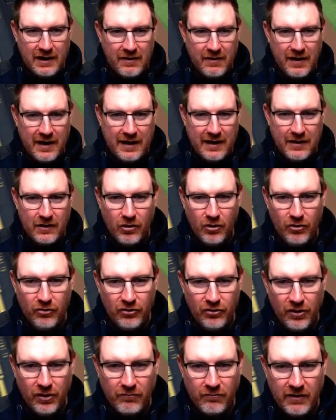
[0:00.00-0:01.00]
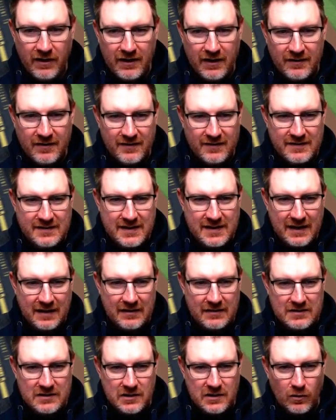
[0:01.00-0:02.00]
there goes the runner to
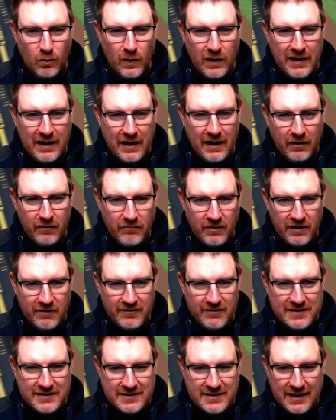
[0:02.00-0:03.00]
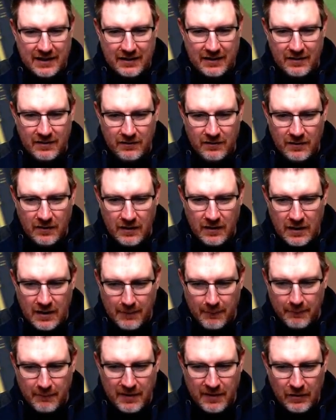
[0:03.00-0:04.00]
second. So one out, runner at second.
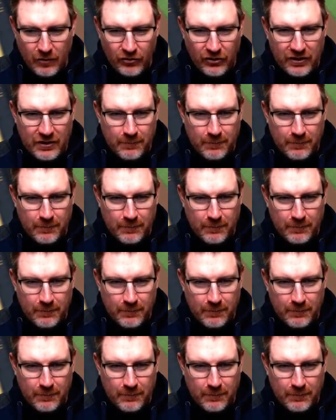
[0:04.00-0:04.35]
Mills at